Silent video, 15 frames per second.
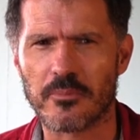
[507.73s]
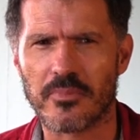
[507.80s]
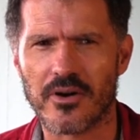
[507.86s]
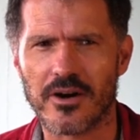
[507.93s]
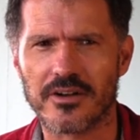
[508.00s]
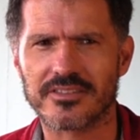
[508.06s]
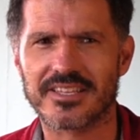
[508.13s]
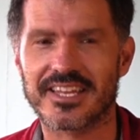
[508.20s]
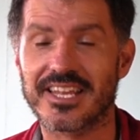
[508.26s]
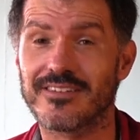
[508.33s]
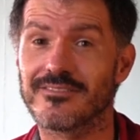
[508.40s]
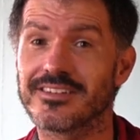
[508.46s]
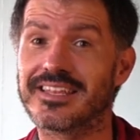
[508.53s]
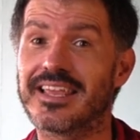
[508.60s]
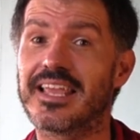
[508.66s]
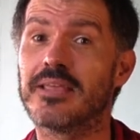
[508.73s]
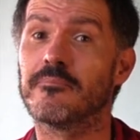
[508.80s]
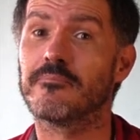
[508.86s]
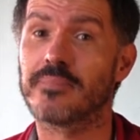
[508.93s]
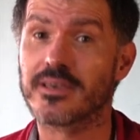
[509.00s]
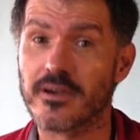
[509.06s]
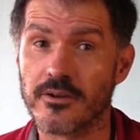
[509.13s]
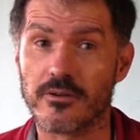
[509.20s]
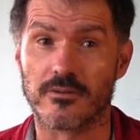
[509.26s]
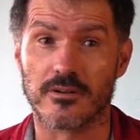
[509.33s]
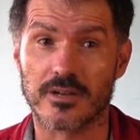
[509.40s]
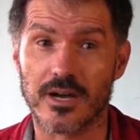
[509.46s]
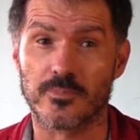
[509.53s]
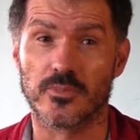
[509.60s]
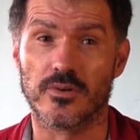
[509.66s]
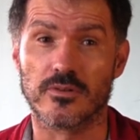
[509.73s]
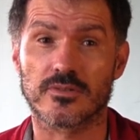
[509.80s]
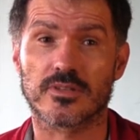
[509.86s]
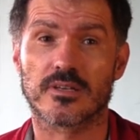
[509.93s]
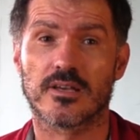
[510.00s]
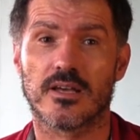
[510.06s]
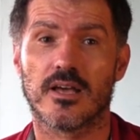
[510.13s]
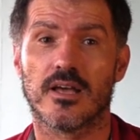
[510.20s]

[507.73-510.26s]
apart and even imperial couples.